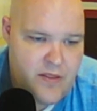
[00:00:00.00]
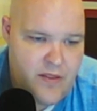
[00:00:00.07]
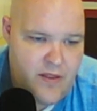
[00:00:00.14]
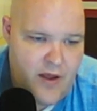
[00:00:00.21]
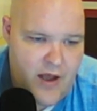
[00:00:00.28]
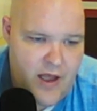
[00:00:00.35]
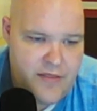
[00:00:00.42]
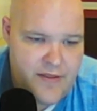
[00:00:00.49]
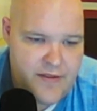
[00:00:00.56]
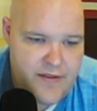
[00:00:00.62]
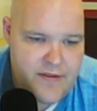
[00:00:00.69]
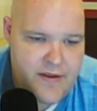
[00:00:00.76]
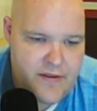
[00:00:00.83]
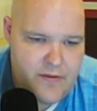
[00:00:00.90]
I
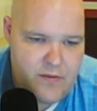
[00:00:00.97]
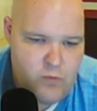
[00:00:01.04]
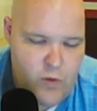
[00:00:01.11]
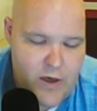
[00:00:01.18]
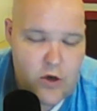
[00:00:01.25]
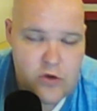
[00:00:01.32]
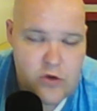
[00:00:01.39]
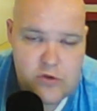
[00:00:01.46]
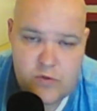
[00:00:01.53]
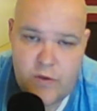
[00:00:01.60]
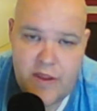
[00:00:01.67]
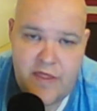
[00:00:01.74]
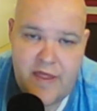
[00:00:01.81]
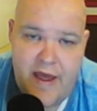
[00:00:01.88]
think that what goes
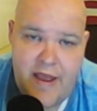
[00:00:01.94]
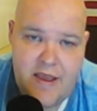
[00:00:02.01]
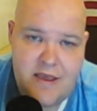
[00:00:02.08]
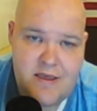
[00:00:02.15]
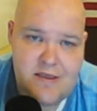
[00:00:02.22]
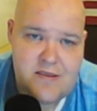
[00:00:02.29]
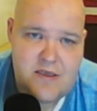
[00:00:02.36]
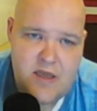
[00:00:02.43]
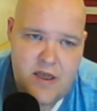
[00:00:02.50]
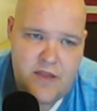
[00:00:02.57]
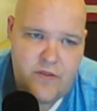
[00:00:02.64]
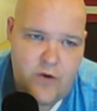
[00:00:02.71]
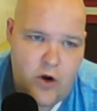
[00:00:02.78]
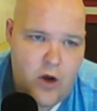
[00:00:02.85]
with that is
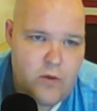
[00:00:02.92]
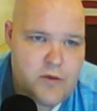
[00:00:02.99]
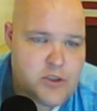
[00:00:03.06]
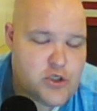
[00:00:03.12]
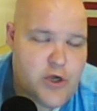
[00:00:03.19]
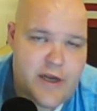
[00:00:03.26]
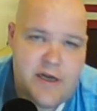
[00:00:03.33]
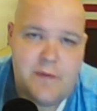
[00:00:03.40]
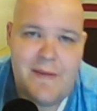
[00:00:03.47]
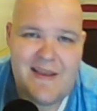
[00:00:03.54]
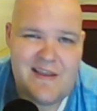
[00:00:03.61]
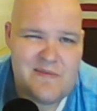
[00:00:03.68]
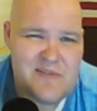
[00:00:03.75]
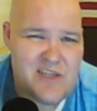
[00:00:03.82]
they're always trying to
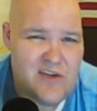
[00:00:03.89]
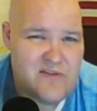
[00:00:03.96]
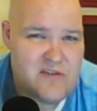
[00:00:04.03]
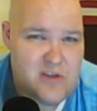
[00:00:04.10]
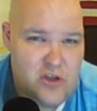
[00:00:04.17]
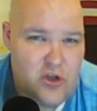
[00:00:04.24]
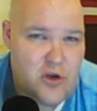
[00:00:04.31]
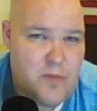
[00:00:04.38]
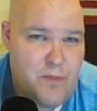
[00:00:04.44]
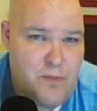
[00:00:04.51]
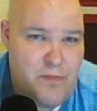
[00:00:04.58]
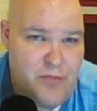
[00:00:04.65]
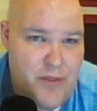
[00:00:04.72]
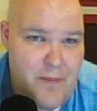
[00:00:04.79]
make themselves look
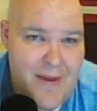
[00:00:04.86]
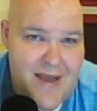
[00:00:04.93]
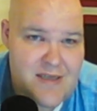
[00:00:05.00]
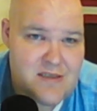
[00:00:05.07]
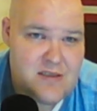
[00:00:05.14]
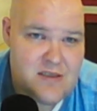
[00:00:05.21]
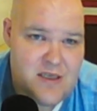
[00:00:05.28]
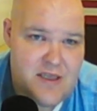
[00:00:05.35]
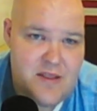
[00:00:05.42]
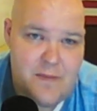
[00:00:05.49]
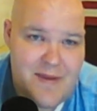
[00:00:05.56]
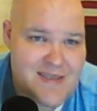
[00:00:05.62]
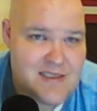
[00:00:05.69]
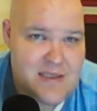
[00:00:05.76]
the best, in the
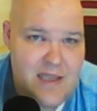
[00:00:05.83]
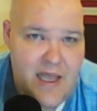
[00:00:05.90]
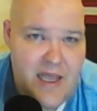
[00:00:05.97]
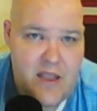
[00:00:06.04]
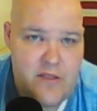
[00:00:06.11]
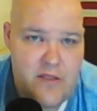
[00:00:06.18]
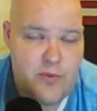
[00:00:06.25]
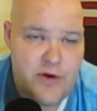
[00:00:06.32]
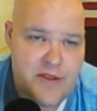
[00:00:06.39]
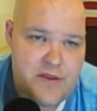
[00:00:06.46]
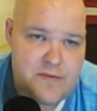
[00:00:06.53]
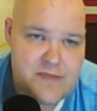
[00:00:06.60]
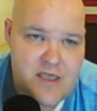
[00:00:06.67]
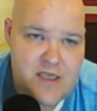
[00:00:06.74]
best light. They're putting
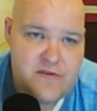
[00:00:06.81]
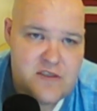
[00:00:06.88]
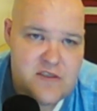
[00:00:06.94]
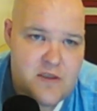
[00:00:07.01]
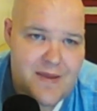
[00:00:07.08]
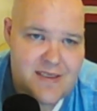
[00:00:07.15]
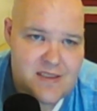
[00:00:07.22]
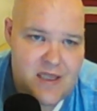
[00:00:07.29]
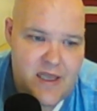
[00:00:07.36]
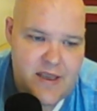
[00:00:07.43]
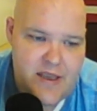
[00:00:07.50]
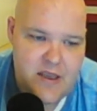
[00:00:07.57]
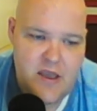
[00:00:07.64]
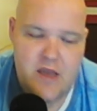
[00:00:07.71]
themselves in the best
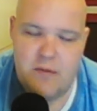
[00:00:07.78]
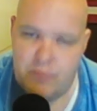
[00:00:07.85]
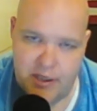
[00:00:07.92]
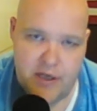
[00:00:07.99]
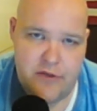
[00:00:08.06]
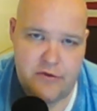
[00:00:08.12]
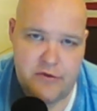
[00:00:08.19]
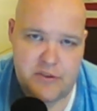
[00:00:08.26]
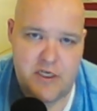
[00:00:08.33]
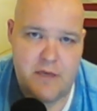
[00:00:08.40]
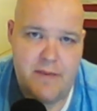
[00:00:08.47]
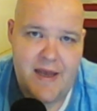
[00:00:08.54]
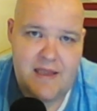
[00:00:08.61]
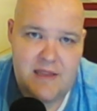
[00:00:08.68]
light, putting others in a
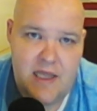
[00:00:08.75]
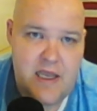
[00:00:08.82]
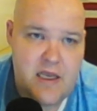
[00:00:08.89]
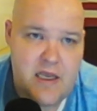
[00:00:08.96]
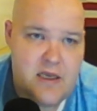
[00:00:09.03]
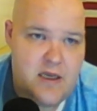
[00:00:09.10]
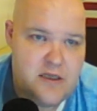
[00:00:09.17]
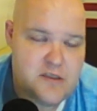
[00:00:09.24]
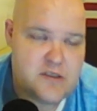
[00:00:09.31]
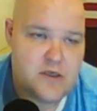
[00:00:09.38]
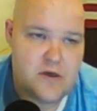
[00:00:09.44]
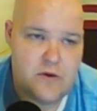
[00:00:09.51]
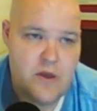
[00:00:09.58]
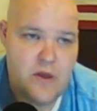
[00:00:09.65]
bad light, and so